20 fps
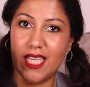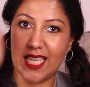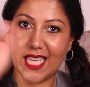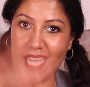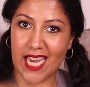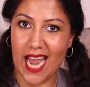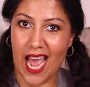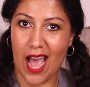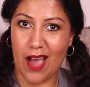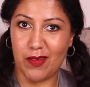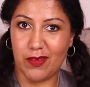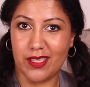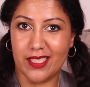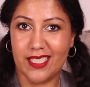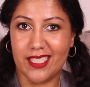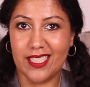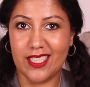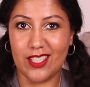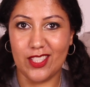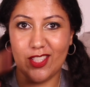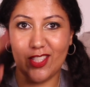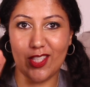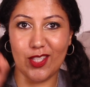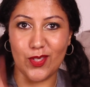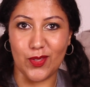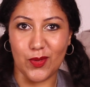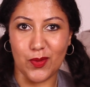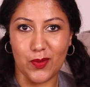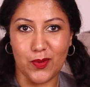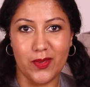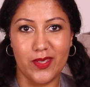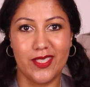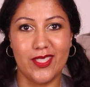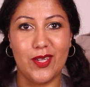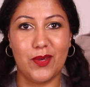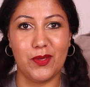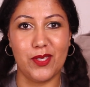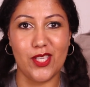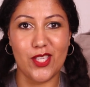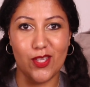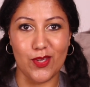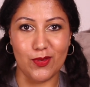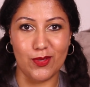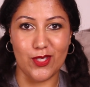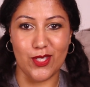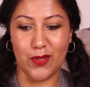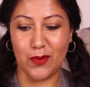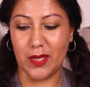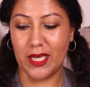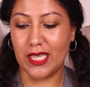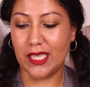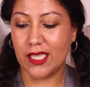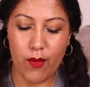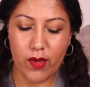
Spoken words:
Get out. You do it.